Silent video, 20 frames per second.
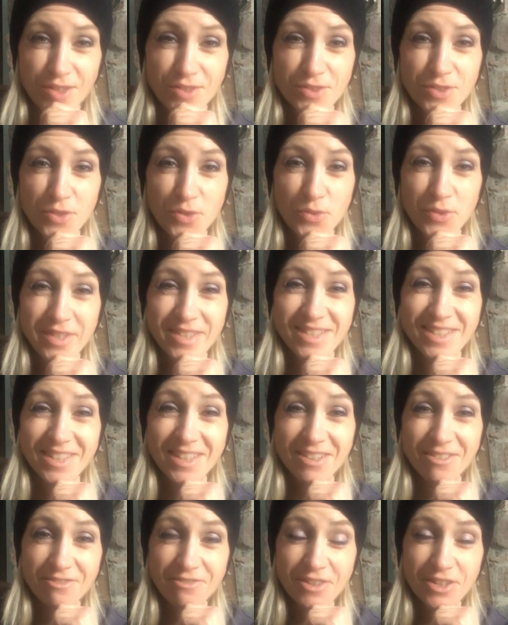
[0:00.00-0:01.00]
so it's a
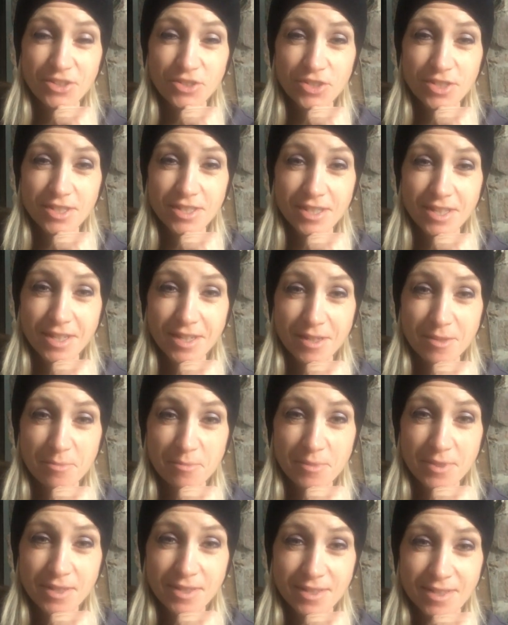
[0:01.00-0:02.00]
confession
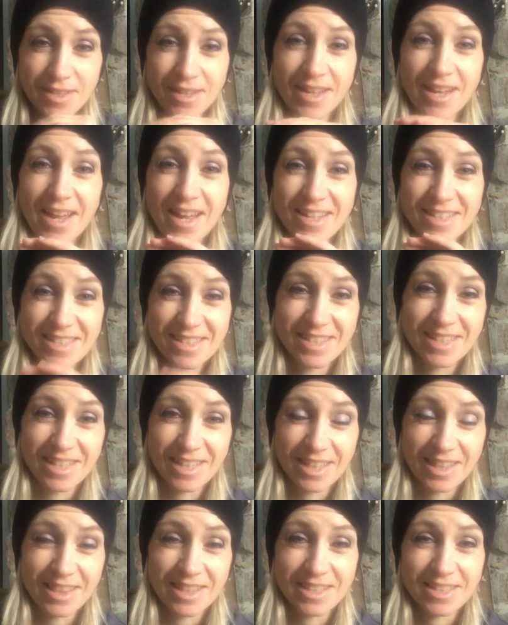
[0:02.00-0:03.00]
time. I
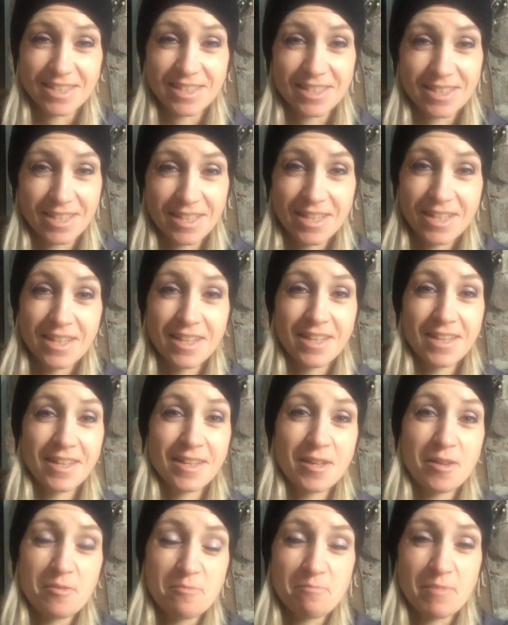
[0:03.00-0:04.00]
stink at this.
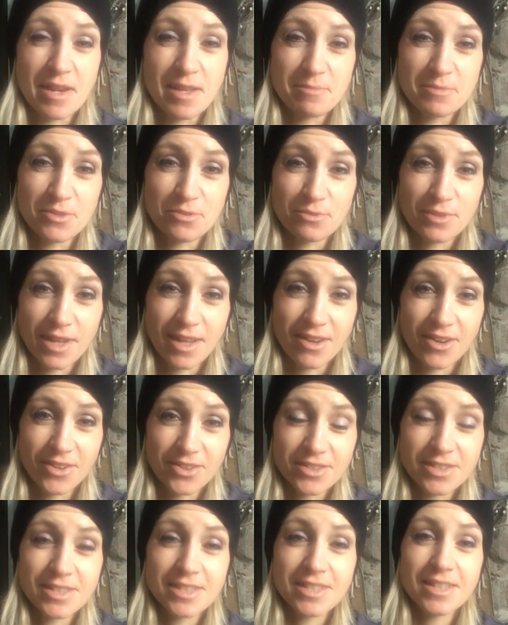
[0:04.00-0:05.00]
My name is Renae
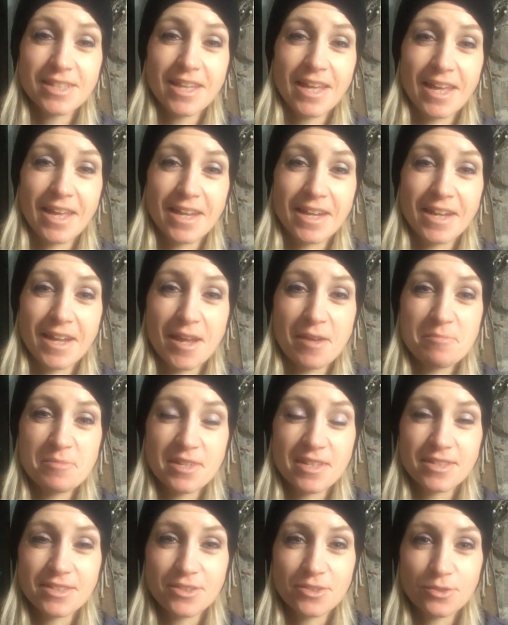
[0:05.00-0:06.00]
Arnston, and I'm
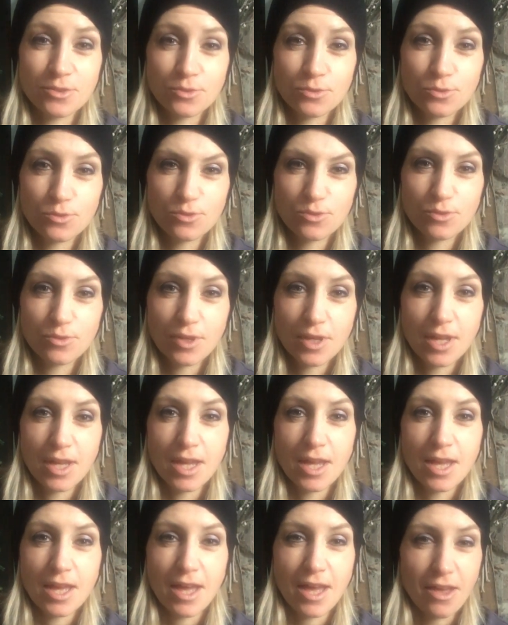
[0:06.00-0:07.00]
into
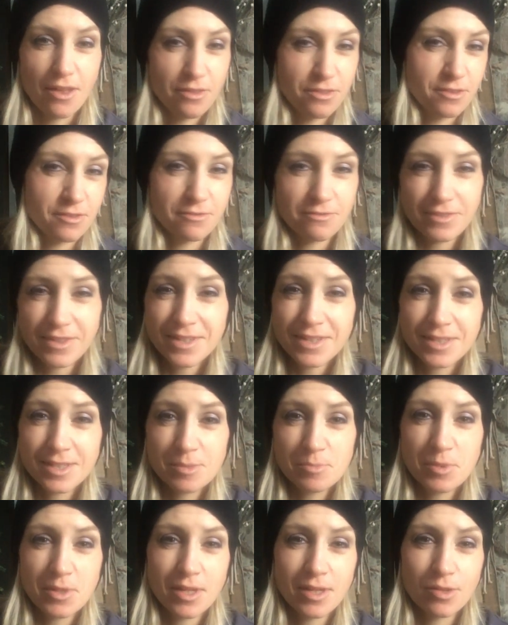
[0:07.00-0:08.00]
health and
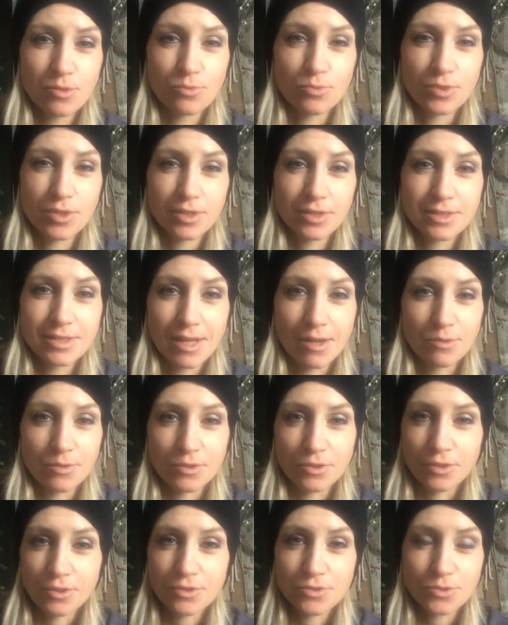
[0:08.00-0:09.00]
fitness, but in a real down
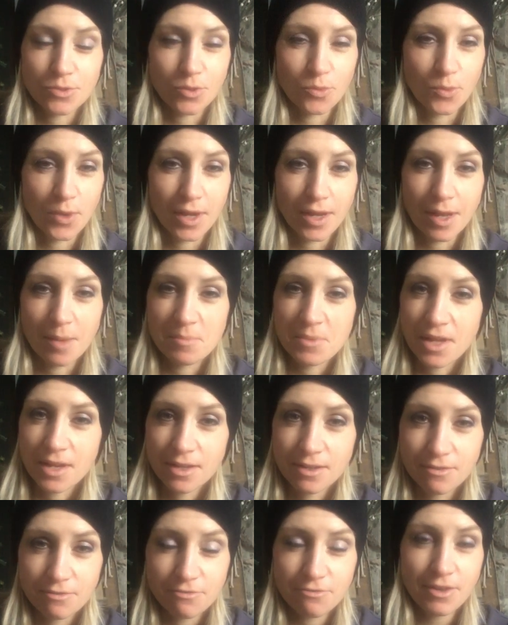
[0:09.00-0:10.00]
to earth sort of way. I'm not
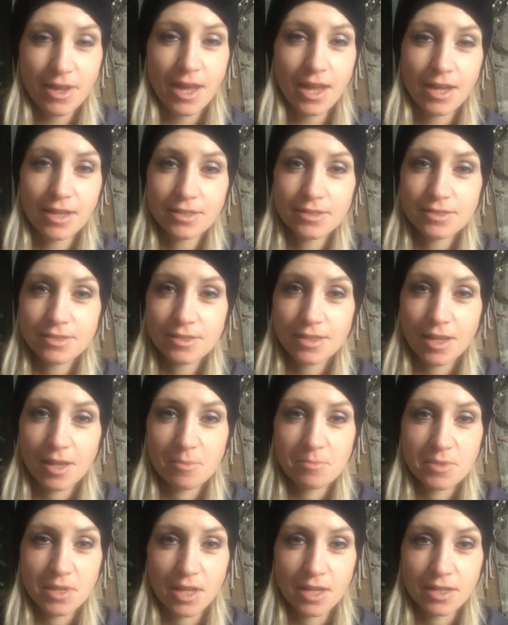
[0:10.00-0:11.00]
into fads,
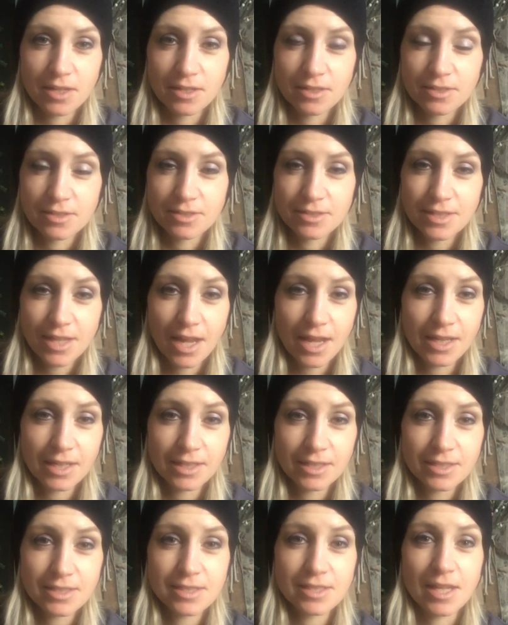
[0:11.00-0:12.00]
I'm not into
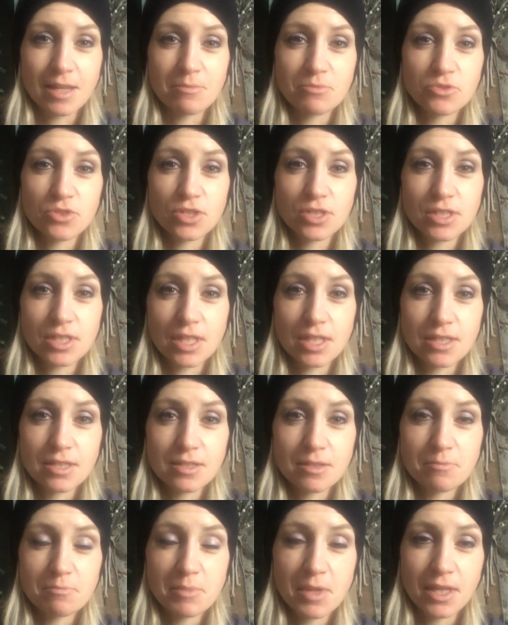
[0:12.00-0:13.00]
diets, I'm just
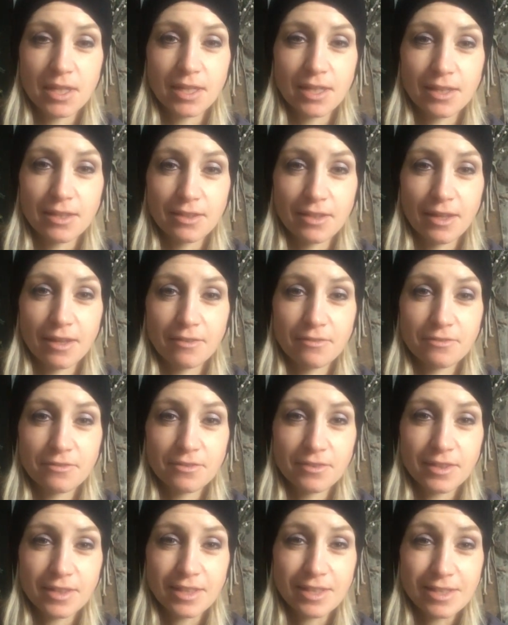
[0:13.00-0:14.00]
into making life
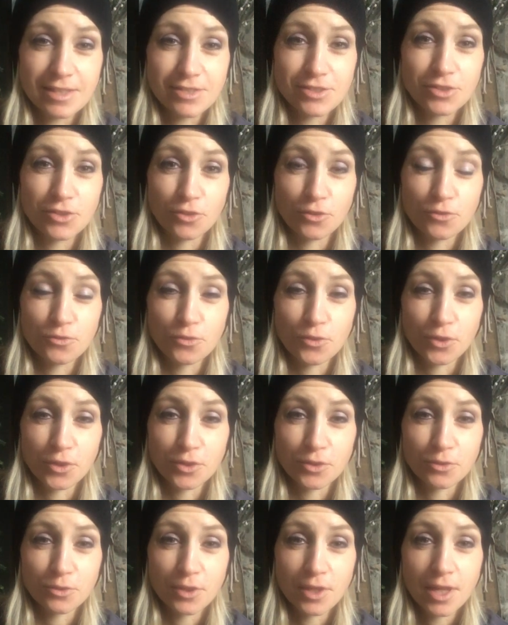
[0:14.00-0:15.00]
easier for
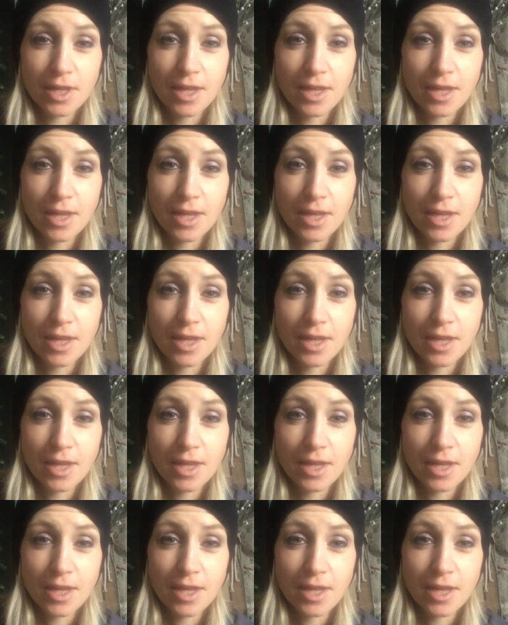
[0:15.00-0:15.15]
you